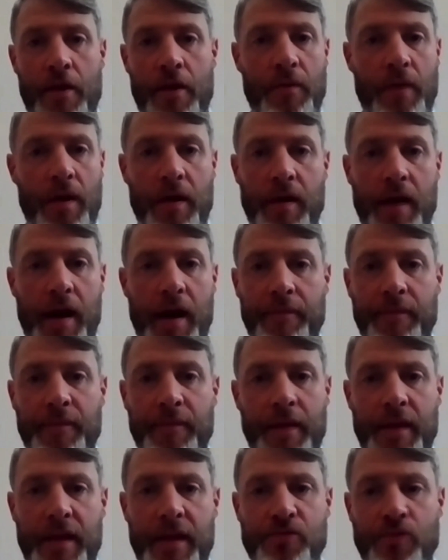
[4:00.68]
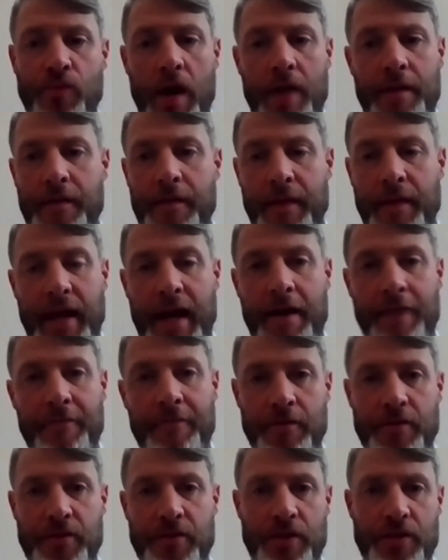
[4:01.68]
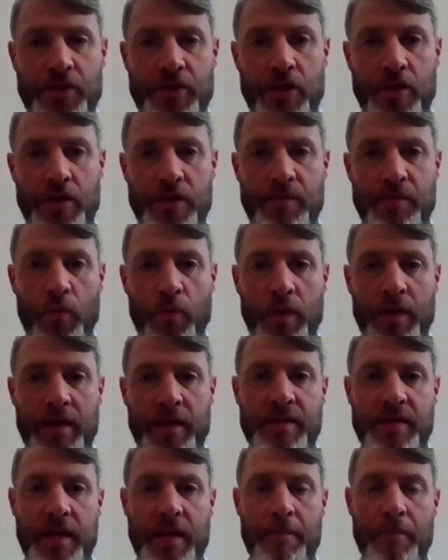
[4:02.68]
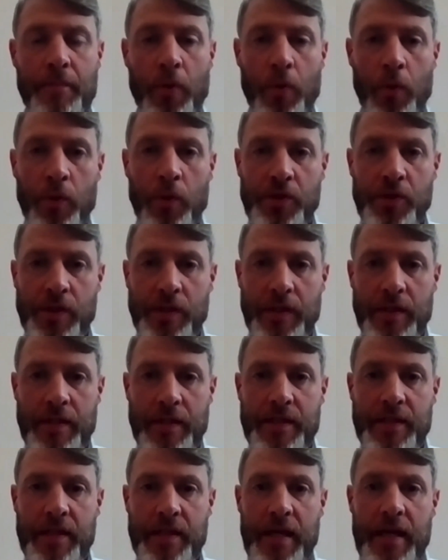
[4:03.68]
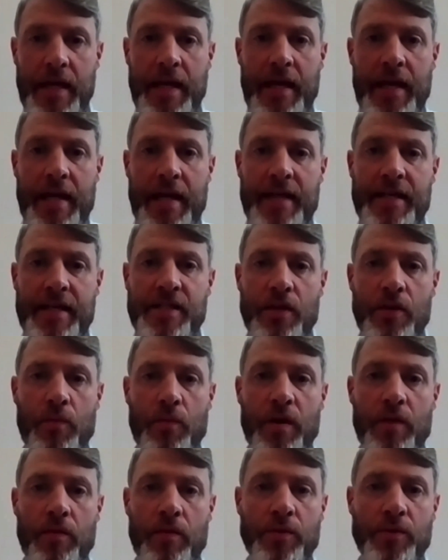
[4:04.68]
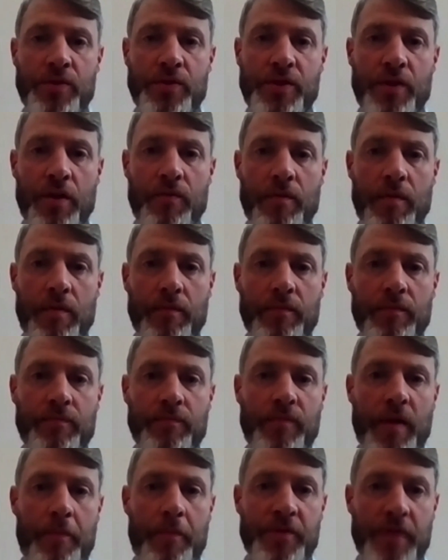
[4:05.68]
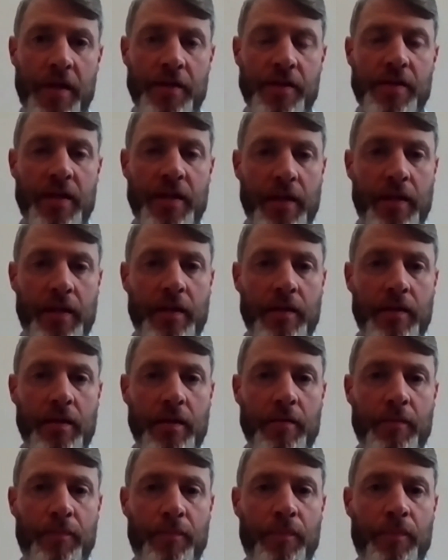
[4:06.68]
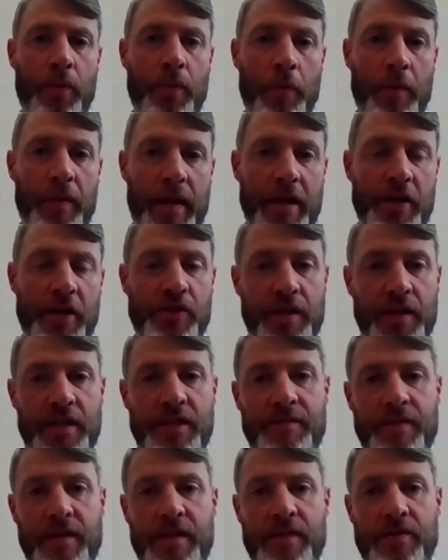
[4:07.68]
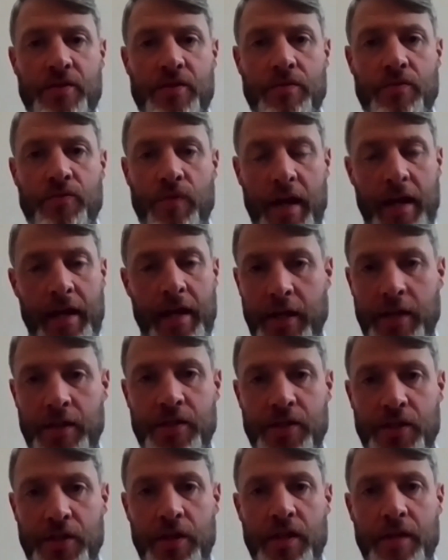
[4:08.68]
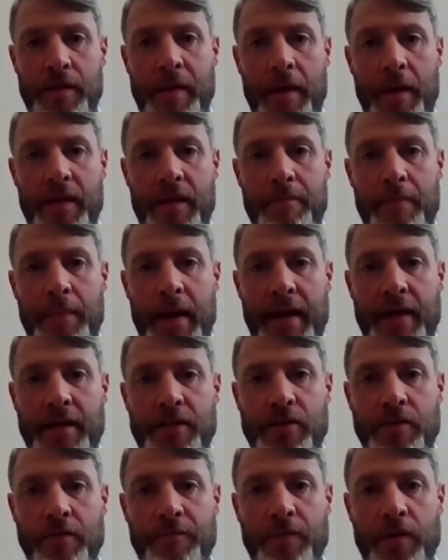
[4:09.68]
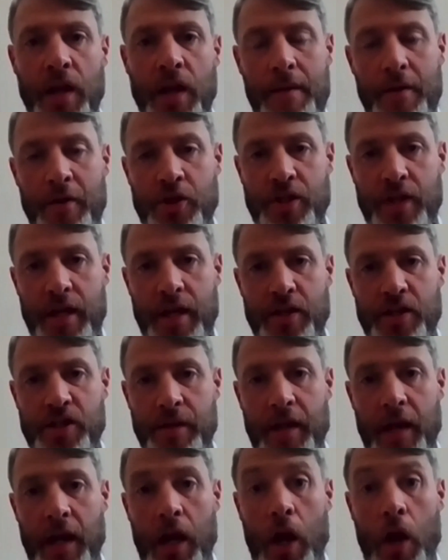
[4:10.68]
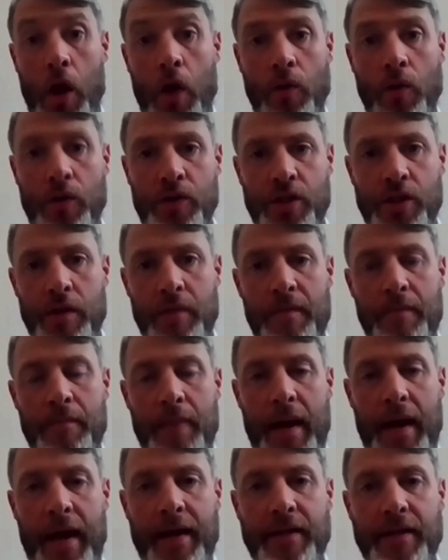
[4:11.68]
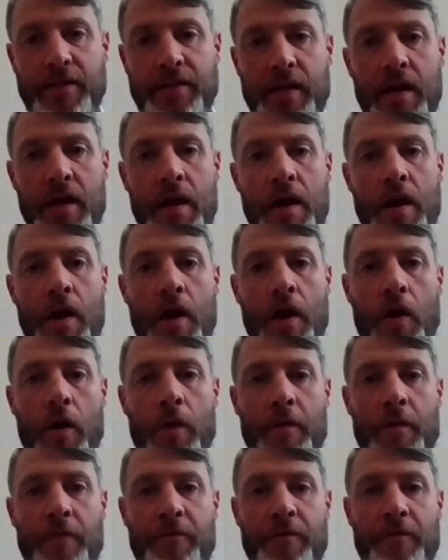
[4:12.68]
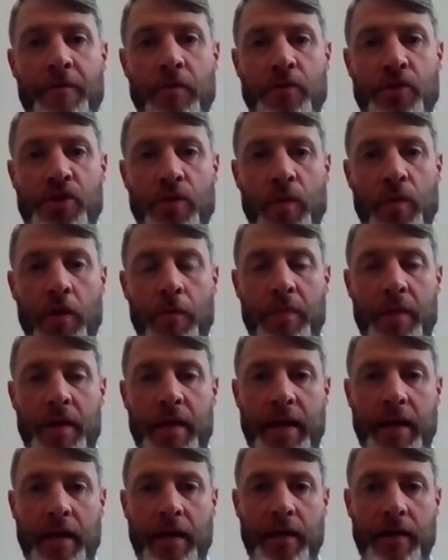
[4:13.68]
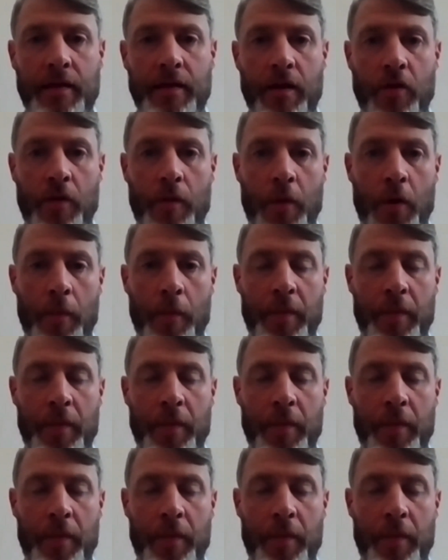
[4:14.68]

you know, it's right that they have those concerns. But what is important is that we're also re representing a population that is, is greatly concerned about the impacts of climate change and the long-term impact on the future well-being of our